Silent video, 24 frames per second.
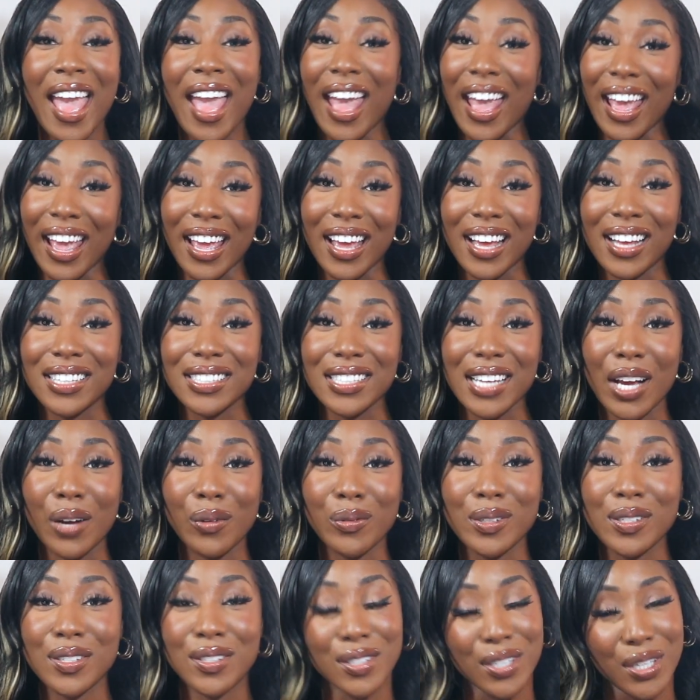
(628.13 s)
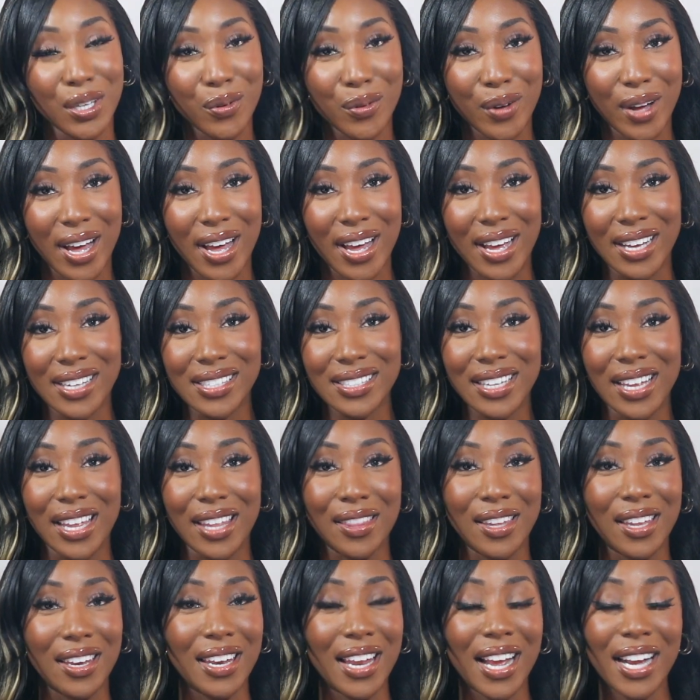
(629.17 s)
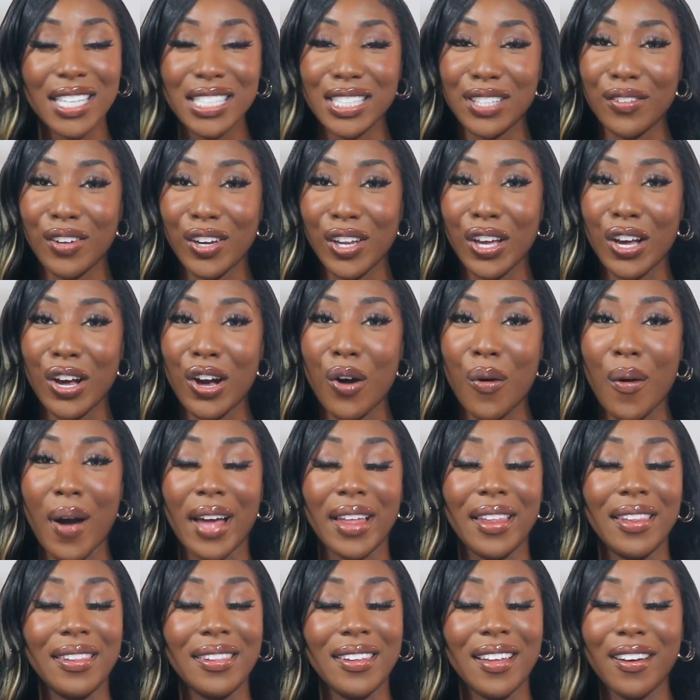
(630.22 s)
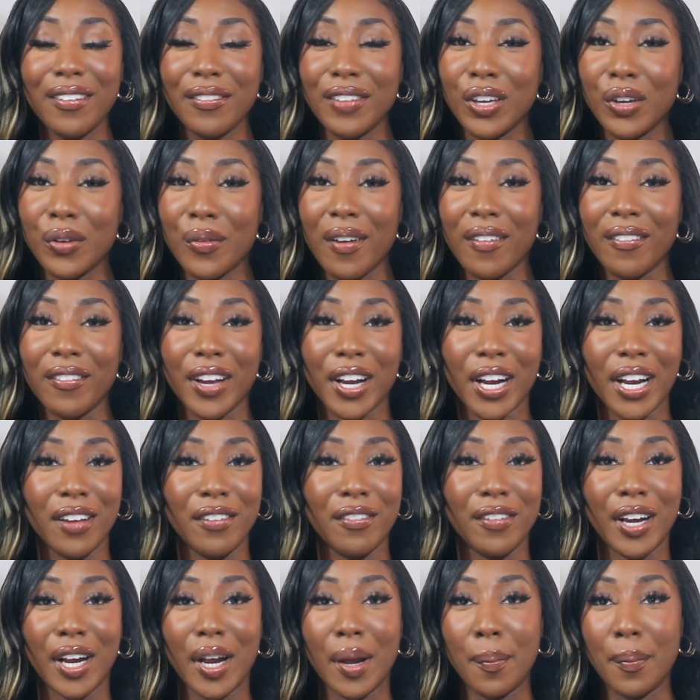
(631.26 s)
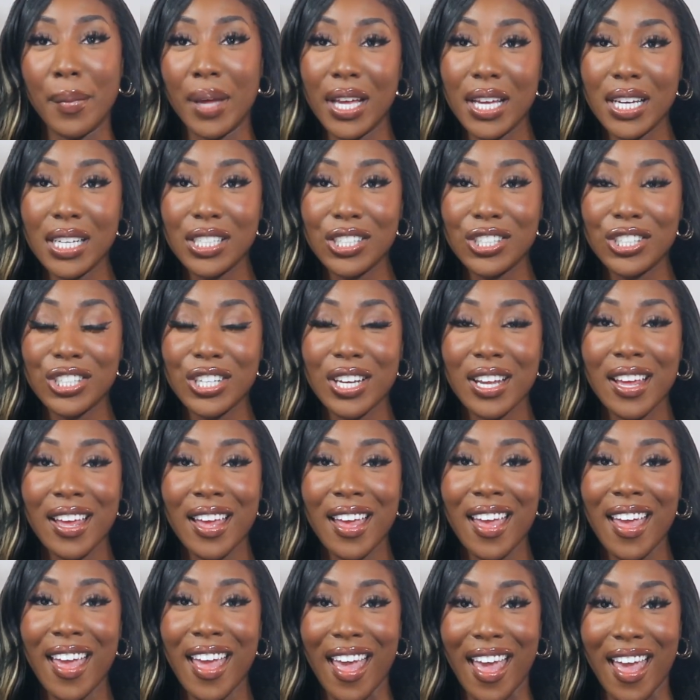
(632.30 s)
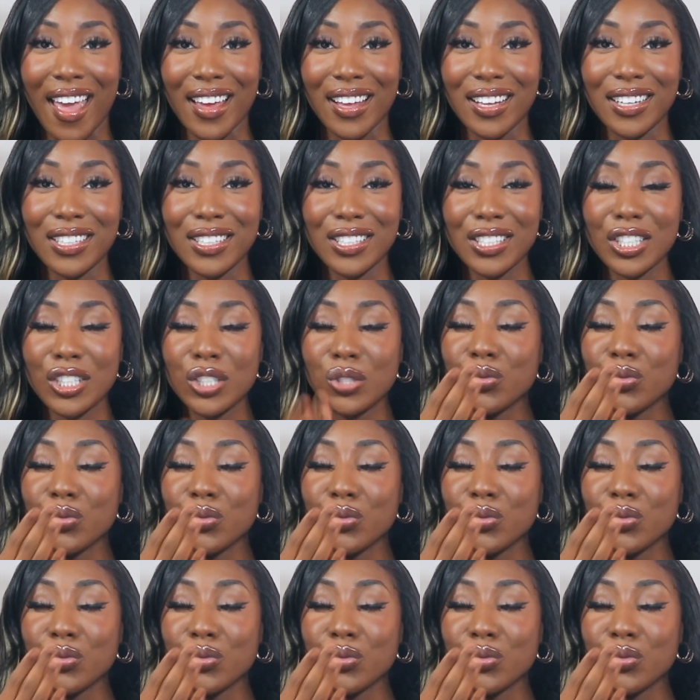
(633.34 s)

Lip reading: And I will see you guys in the next video. I love you very, very much. And